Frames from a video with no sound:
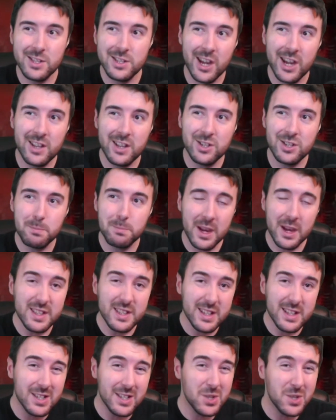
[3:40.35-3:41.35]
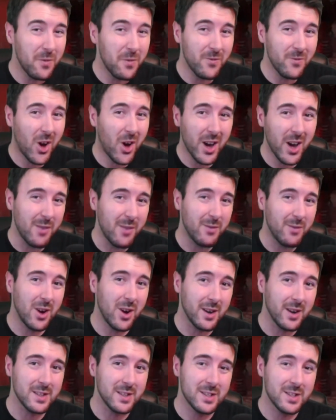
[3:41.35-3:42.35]
to change it basically to 5
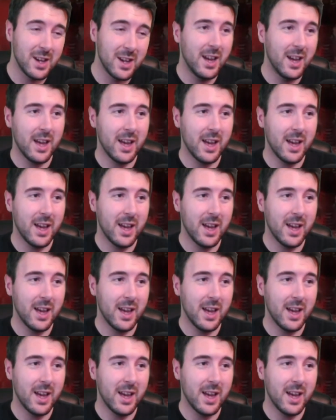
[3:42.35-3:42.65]
dice